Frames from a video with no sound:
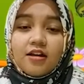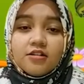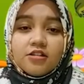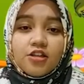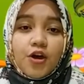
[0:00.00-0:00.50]

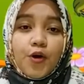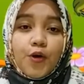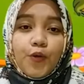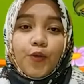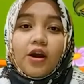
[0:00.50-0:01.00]

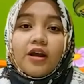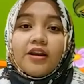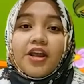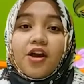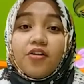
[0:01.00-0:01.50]
So,
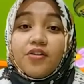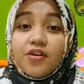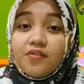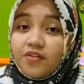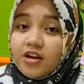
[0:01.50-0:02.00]
they are
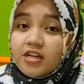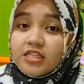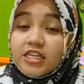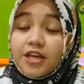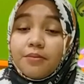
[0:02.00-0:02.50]

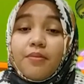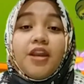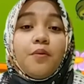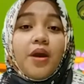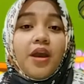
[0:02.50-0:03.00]
different in
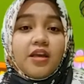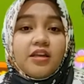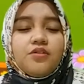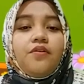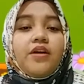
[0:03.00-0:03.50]
many
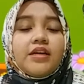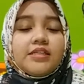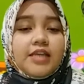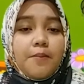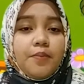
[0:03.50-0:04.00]
ways. For
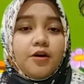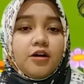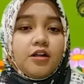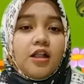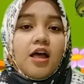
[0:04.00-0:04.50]

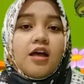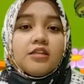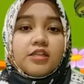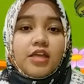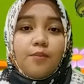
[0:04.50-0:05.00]
example,
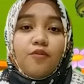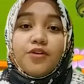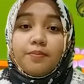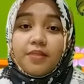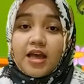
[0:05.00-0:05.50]
some of the
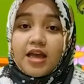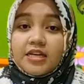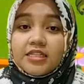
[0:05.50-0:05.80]
plants